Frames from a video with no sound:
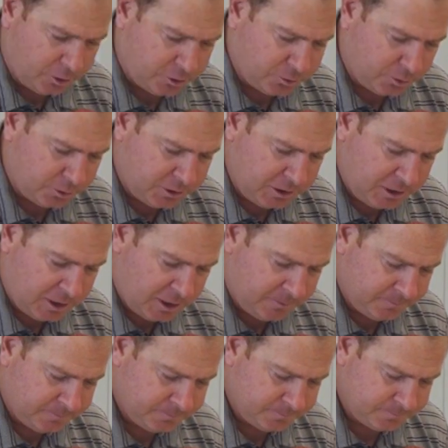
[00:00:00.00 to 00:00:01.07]

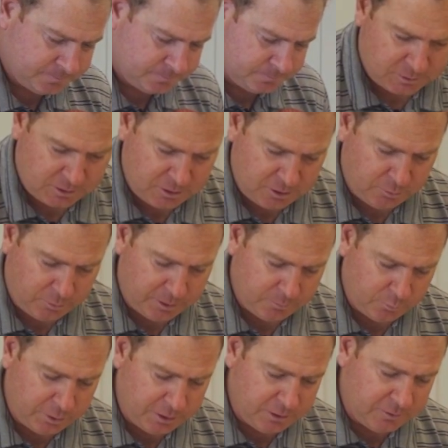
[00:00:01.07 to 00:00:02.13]
tortilla. And you know
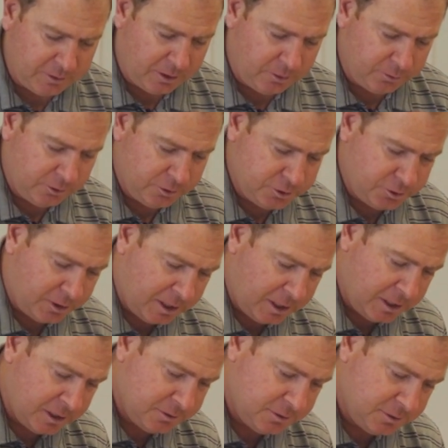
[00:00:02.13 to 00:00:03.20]
what, when in doubt, use your
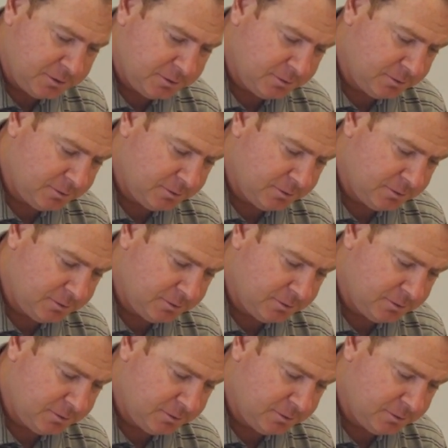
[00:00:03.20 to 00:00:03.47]
hands.